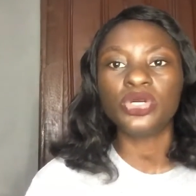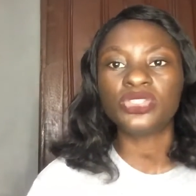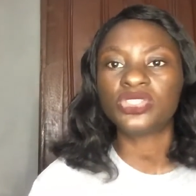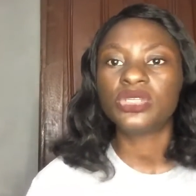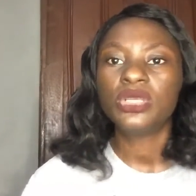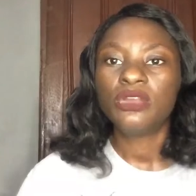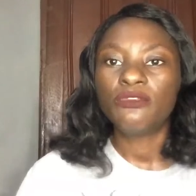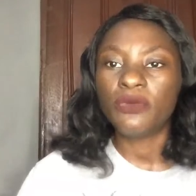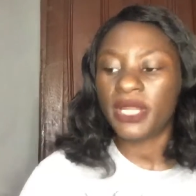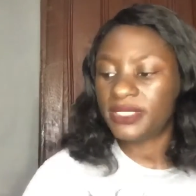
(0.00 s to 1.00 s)
Just
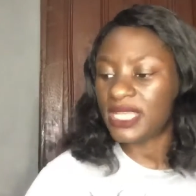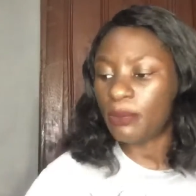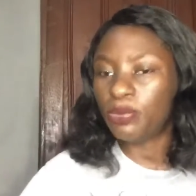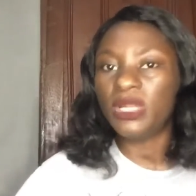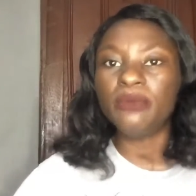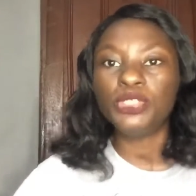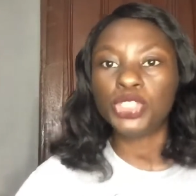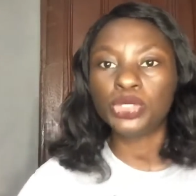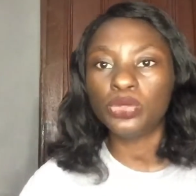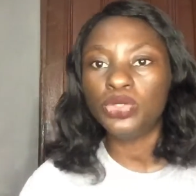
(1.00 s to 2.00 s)
for example, let me
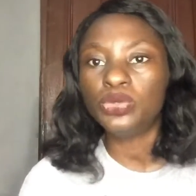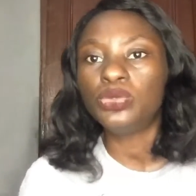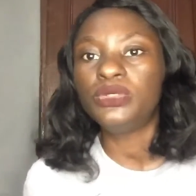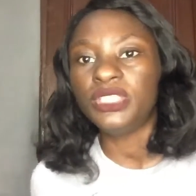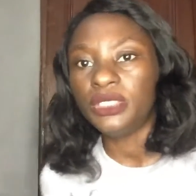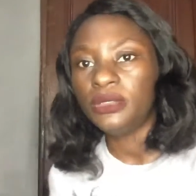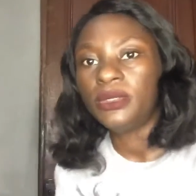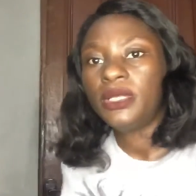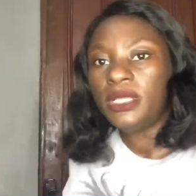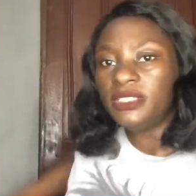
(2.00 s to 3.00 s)
show you
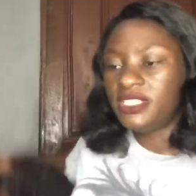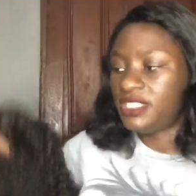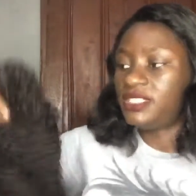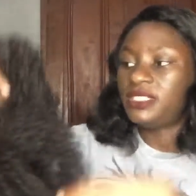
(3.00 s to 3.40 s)
this